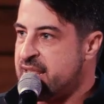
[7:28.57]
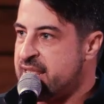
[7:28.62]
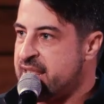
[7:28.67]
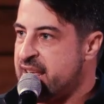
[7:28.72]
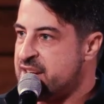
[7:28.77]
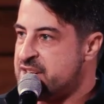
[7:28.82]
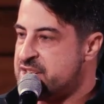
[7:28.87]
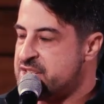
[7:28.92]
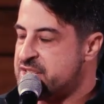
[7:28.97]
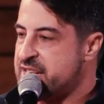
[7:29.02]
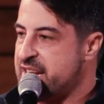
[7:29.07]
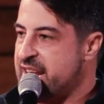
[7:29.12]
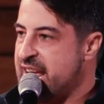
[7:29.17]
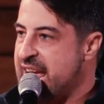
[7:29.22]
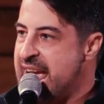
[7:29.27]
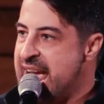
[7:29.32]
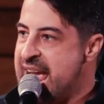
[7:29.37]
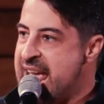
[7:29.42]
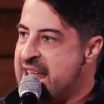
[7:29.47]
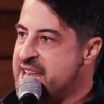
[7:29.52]
that are just gonna
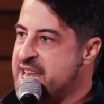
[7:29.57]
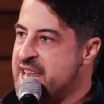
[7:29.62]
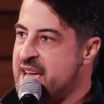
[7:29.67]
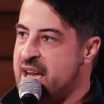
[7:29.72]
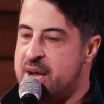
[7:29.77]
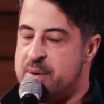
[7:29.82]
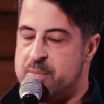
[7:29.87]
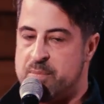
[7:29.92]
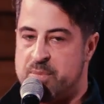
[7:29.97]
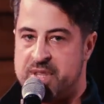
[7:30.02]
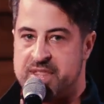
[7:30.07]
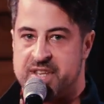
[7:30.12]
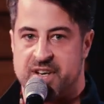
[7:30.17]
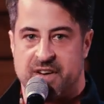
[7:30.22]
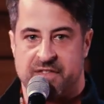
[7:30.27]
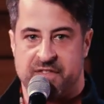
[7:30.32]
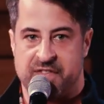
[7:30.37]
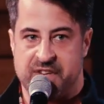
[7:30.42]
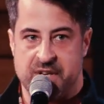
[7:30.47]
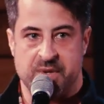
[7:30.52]
end up with
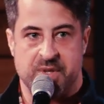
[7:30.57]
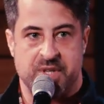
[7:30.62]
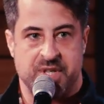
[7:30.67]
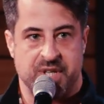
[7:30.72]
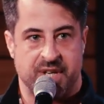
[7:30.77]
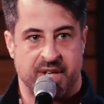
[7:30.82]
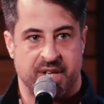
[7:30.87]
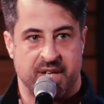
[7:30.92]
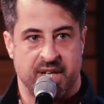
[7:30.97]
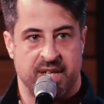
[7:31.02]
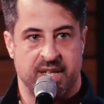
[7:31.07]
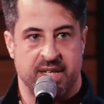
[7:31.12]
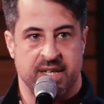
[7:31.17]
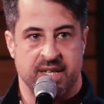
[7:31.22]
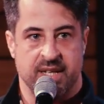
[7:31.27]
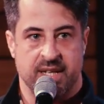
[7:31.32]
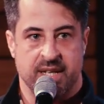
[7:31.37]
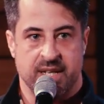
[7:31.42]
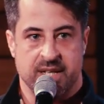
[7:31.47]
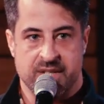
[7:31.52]
their future
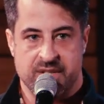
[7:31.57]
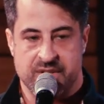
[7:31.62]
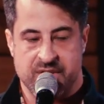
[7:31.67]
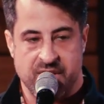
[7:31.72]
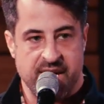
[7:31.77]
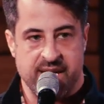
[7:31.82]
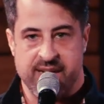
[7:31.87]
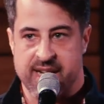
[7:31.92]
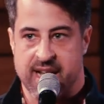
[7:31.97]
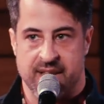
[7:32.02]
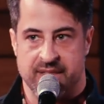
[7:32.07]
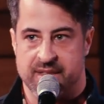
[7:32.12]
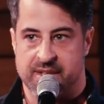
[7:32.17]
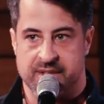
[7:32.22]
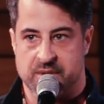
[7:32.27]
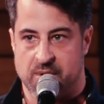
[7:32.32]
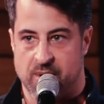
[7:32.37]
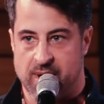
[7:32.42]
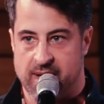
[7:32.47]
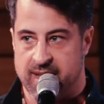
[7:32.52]
straight down the
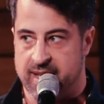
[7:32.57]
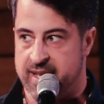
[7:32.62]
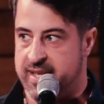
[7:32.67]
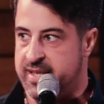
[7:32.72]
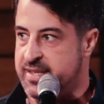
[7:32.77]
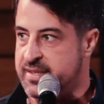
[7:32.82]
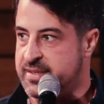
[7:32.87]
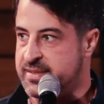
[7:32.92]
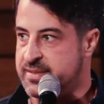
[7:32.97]
toilet.